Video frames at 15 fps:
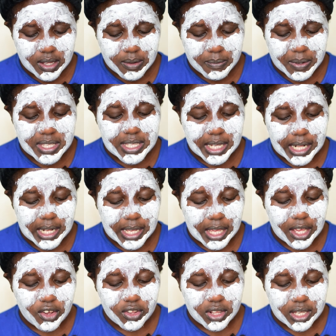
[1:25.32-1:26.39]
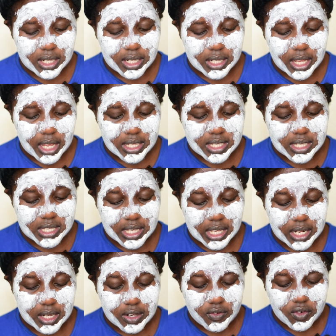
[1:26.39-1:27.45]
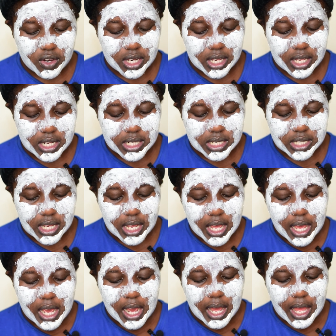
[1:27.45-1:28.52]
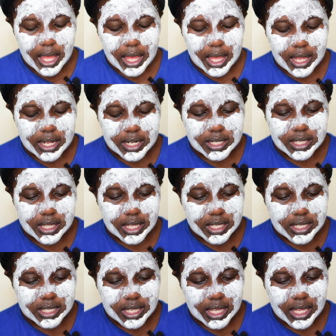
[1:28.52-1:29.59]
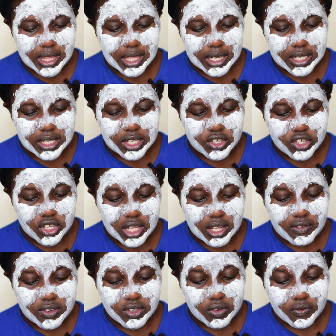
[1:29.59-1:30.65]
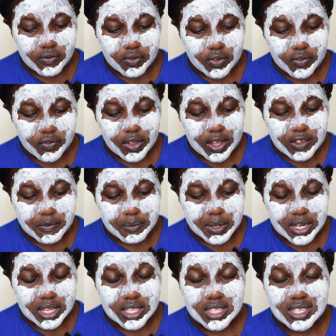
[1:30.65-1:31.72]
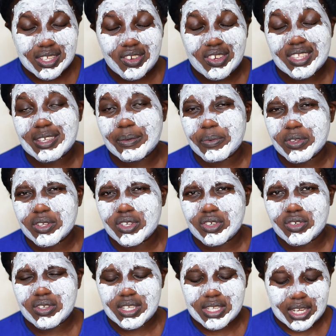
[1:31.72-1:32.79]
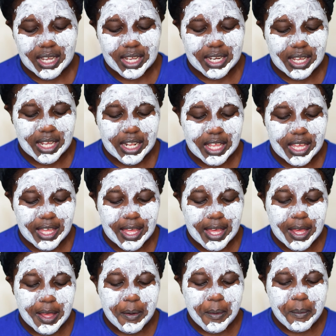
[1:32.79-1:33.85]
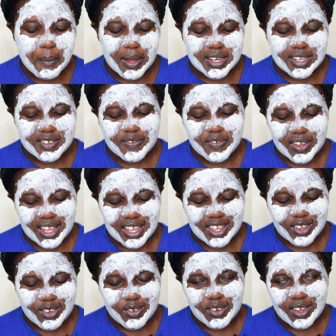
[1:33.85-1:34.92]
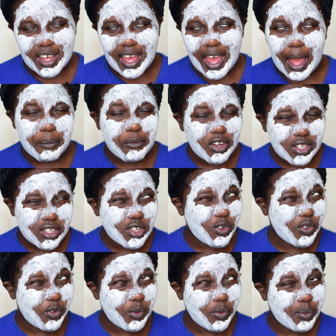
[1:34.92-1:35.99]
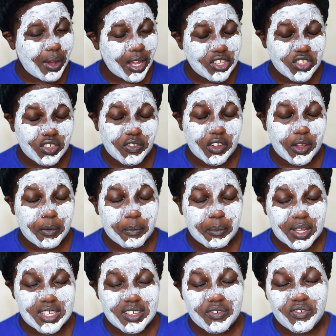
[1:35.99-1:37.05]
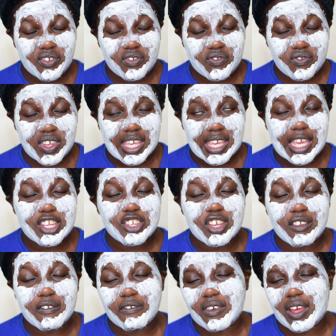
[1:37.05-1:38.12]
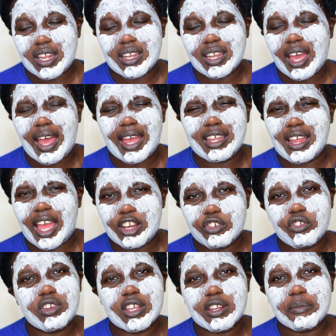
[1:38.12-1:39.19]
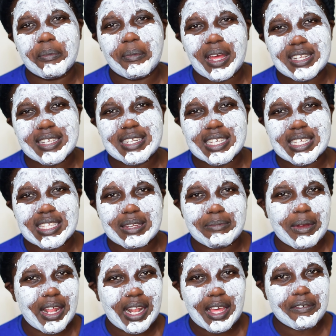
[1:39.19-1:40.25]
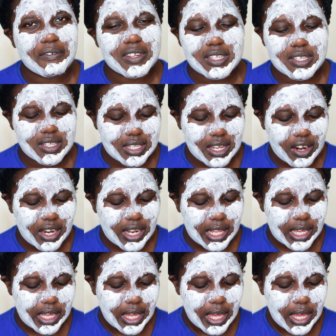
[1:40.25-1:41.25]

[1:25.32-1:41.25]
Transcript: basically kaolin as the second ingredient, and they say that you should leave it on for 5 minutes. So it's supposed to technically mattify you. I'm not too much of a mattification fan. I don't need mattness in my life necessarily.